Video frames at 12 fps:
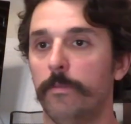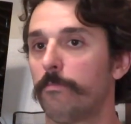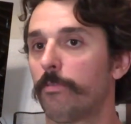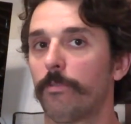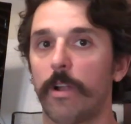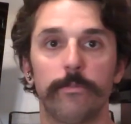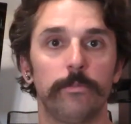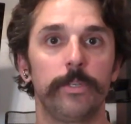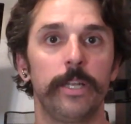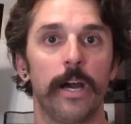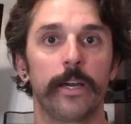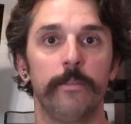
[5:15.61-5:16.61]

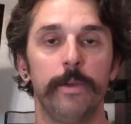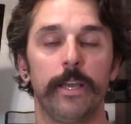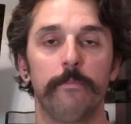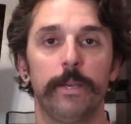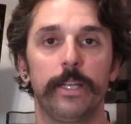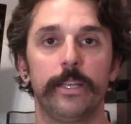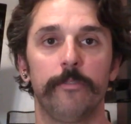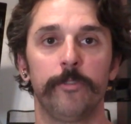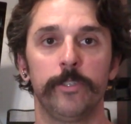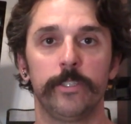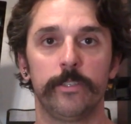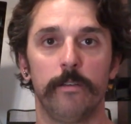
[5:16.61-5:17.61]
Probably not going to make a big
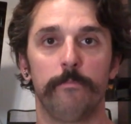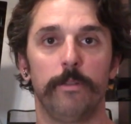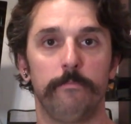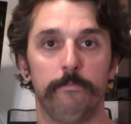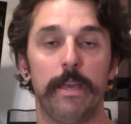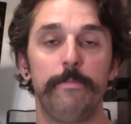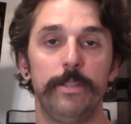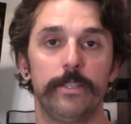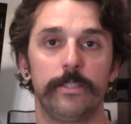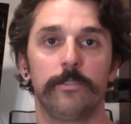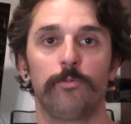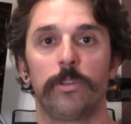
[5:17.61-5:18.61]
difference, but maybe
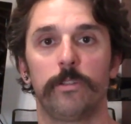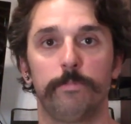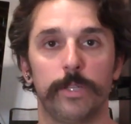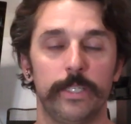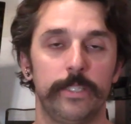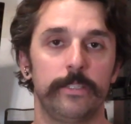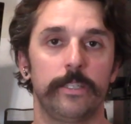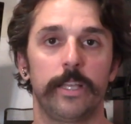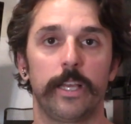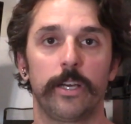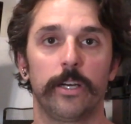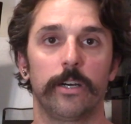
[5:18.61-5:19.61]
this is one of the places that
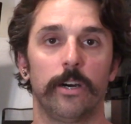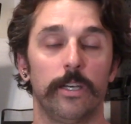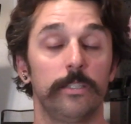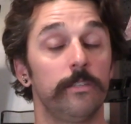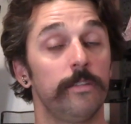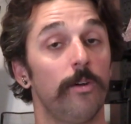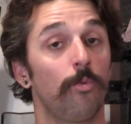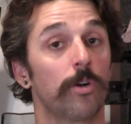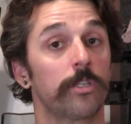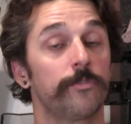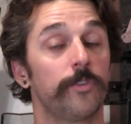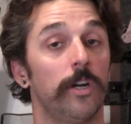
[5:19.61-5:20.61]
they cut costs that
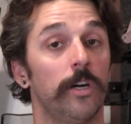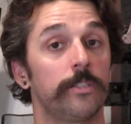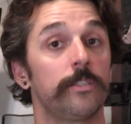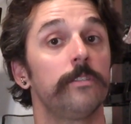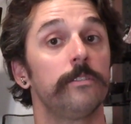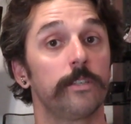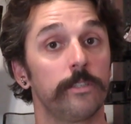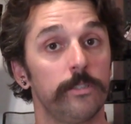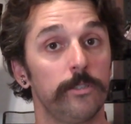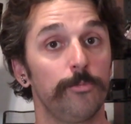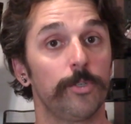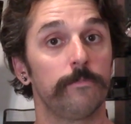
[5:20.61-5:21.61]
works for us, the
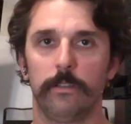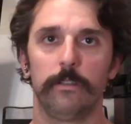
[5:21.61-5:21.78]
consumer.